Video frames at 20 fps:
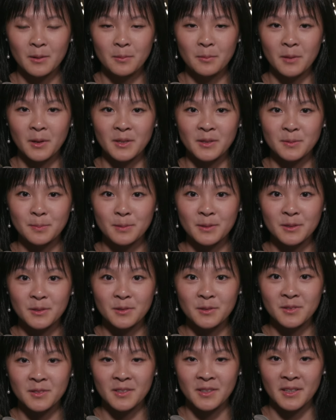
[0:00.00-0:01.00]
was
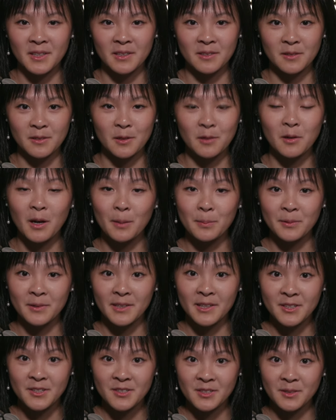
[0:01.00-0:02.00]
produced in
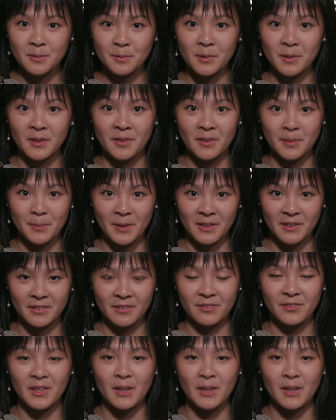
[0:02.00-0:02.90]
cooperation with the Mellon